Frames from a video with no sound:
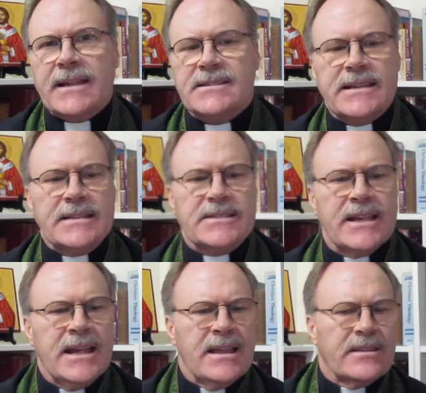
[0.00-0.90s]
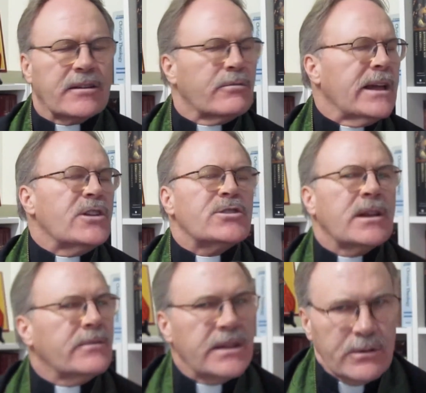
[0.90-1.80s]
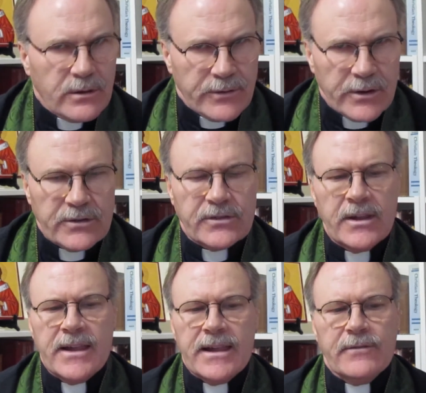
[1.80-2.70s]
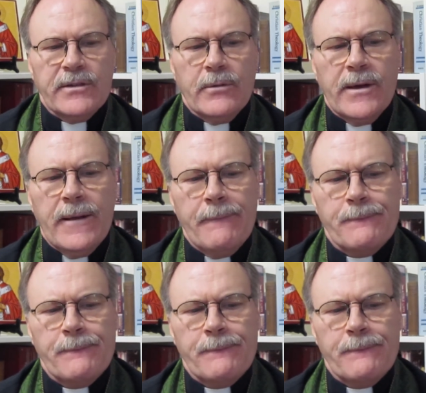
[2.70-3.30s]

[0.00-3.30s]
since the creation of the universe, if you will.